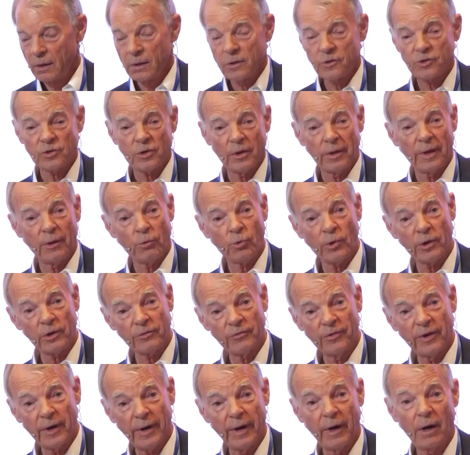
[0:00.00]
So they worked
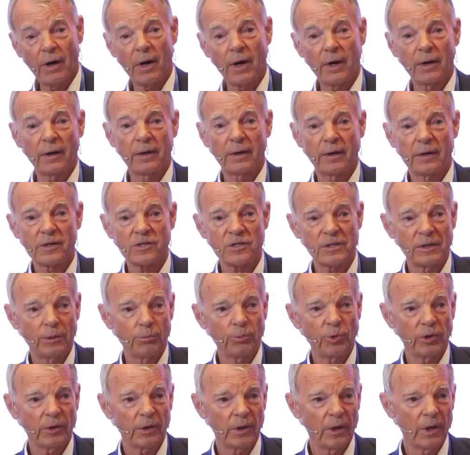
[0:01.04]
very hard and
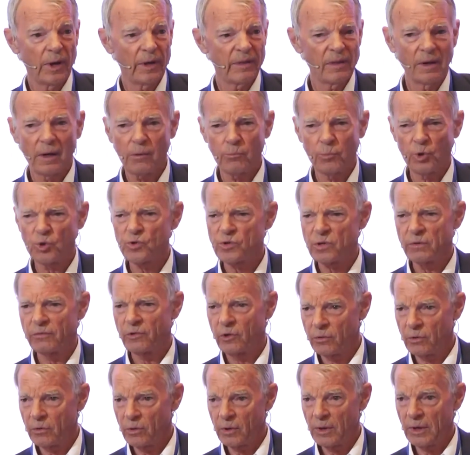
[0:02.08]
assembled, I think most of
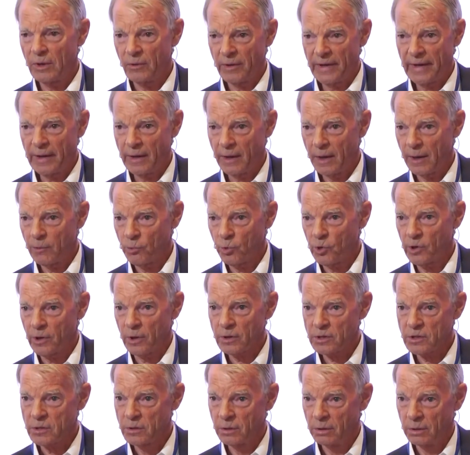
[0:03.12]
you know how AI
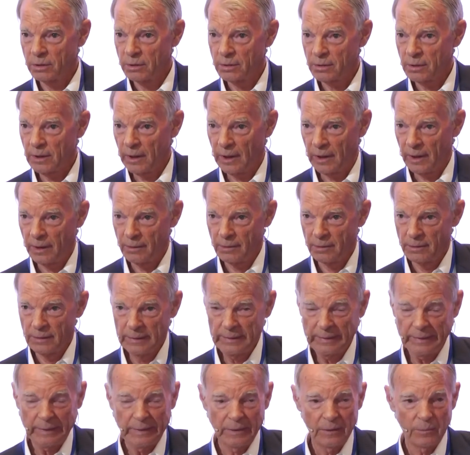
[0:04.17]
works,
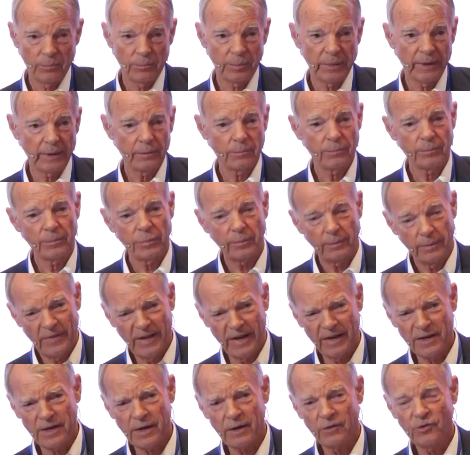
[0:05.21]
but
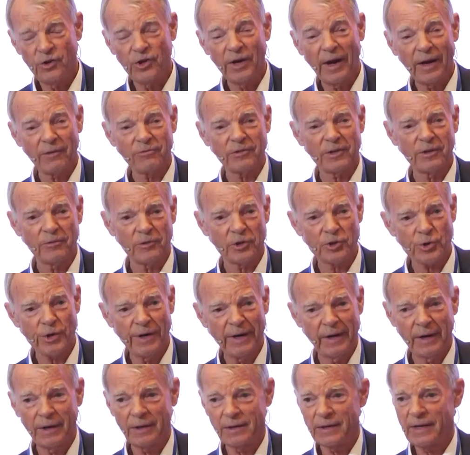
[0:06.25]
you have to have a
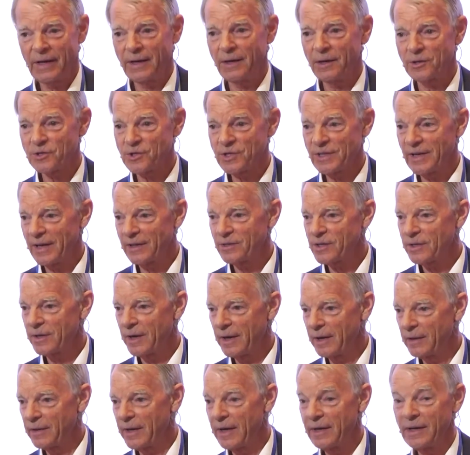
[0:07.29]
training data set,
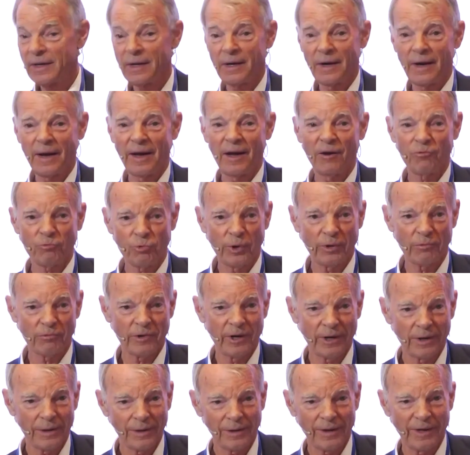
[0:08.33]
and they didn't have one
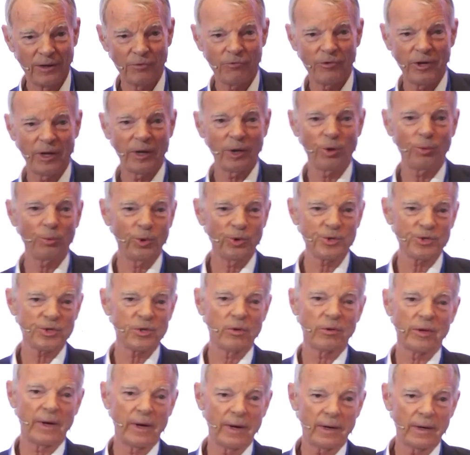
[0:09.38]
readily available,
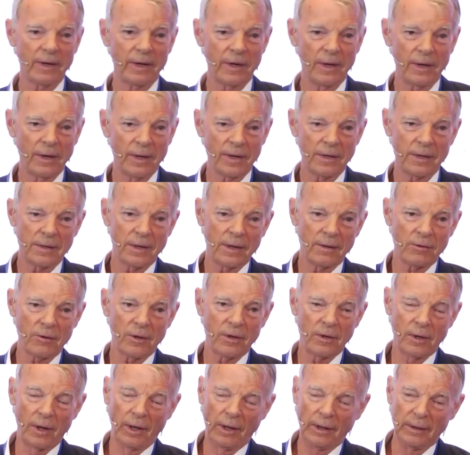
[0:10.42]
so they
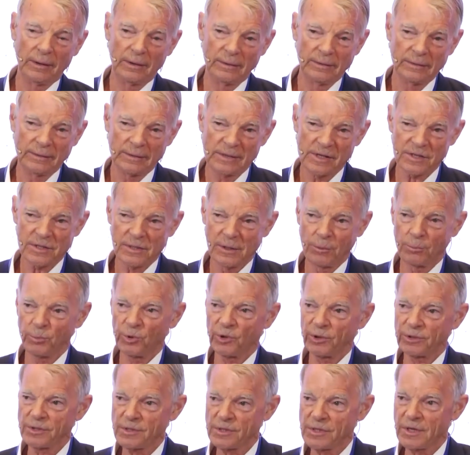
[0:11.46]

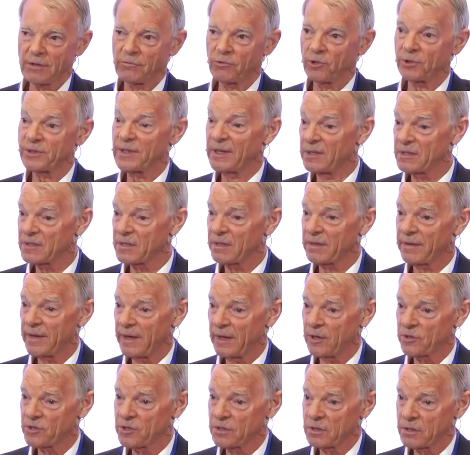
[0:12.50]
assembled several tens of
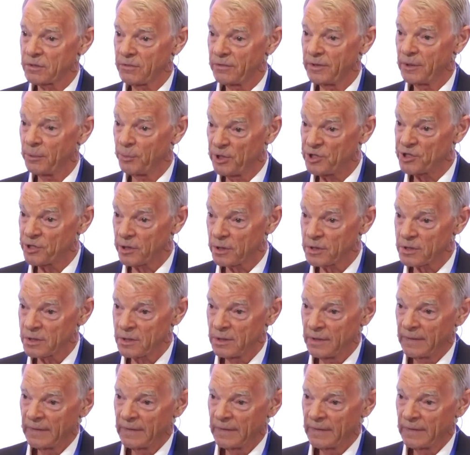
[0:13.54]
thousands of images